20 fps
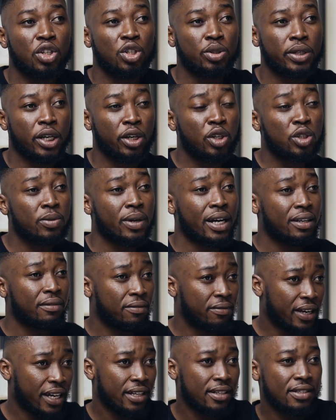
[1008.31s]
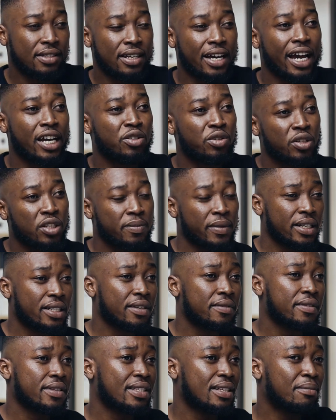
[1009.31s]
So I go to an event, I introduce
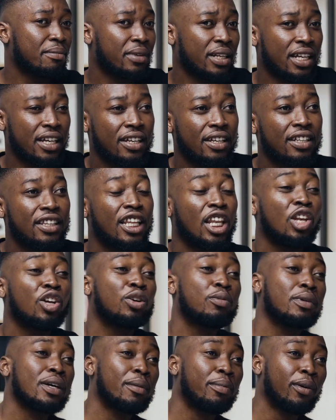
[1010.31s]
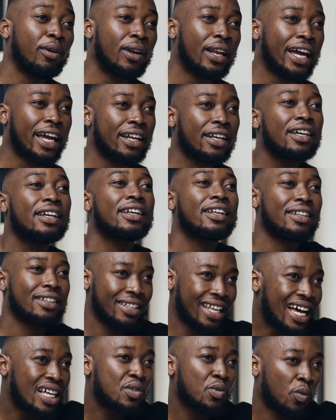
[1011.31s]
myself to somebody, they look me up online.
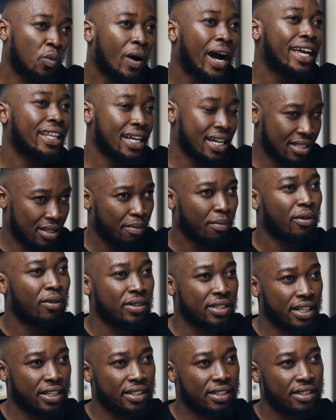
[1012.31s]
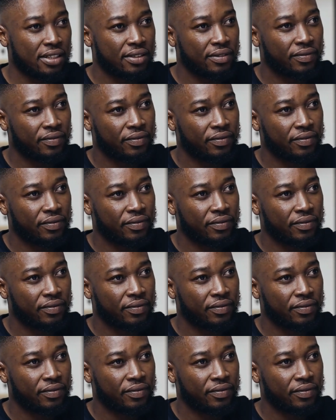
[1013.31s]
That's why that's important.